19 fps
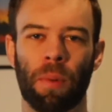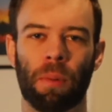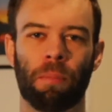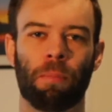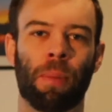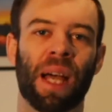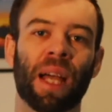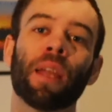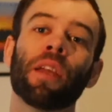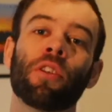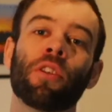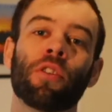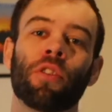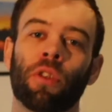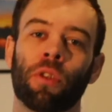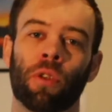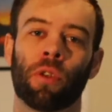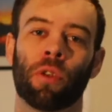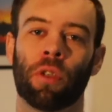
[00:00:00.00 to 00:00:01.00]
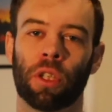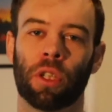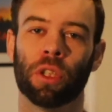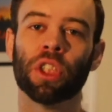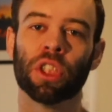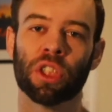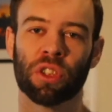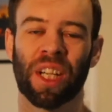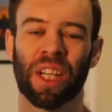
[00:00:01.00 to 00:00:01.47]
back into your
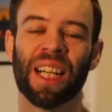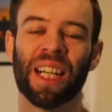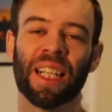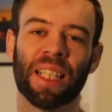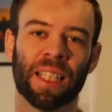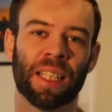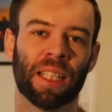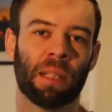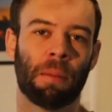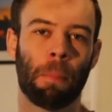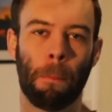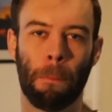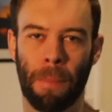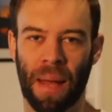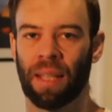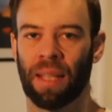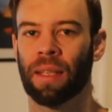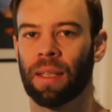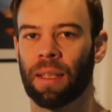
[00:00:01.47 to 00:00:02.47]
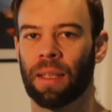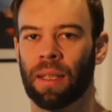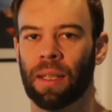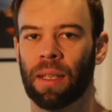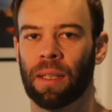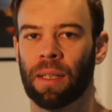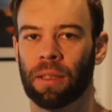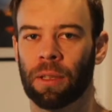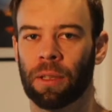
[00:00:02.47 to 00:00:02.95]
Australian bank
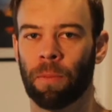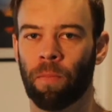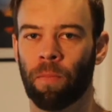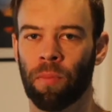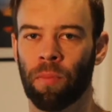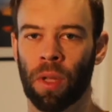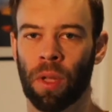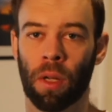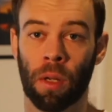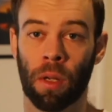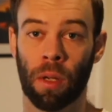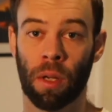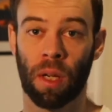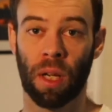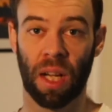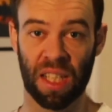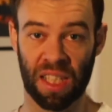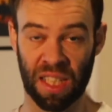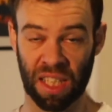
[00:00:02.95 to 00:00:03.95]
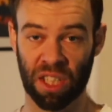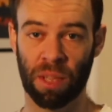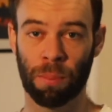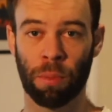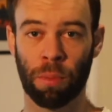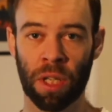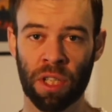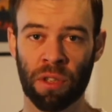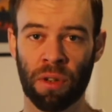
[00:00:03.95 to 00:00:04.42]
account. It's actually a
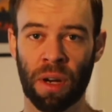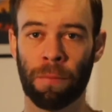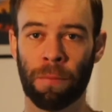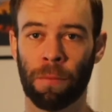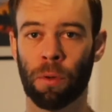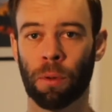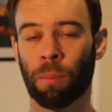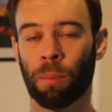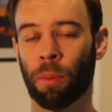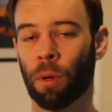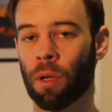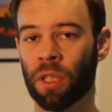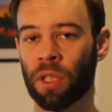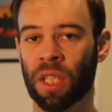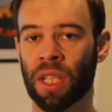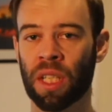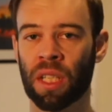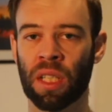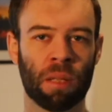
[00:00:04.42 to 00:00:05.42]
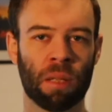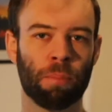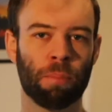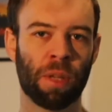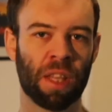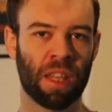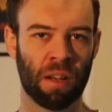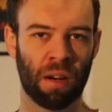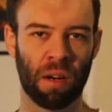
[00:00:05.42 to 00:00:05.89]
pretty straightforward process,
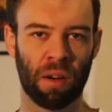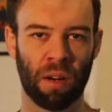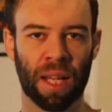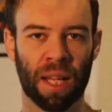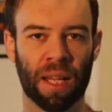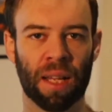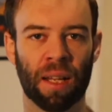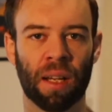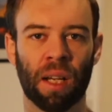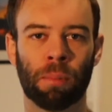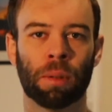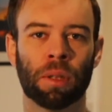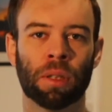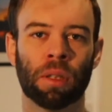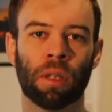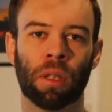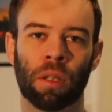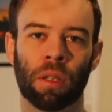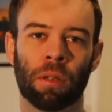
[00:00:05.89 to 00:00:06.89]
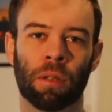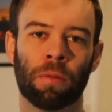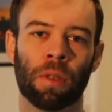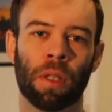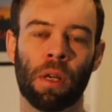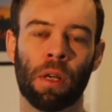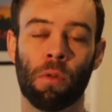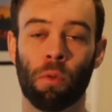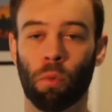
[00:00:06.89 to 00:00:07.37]
but there are a couple of
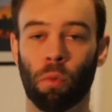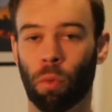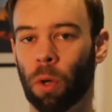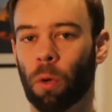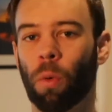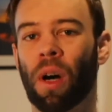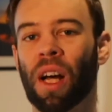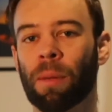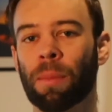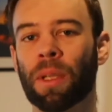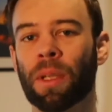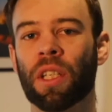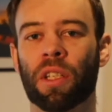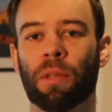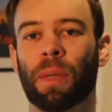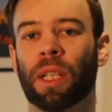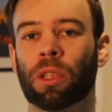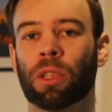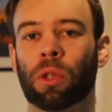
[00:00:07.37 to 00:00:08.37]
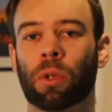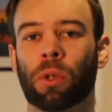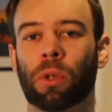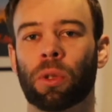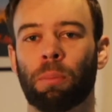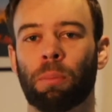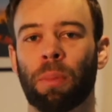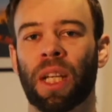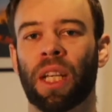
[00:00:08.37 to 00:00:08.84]
requirements to make sure you
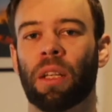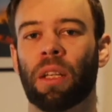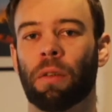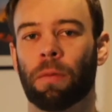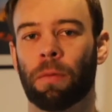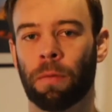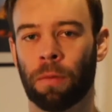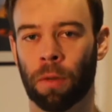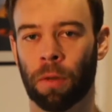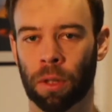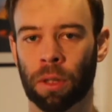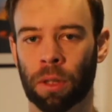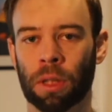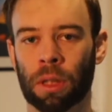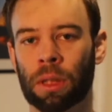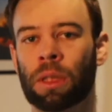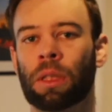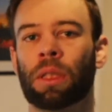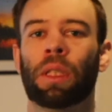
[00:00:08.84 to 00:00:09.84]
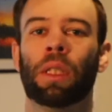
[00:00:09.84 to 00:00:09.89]
meet first.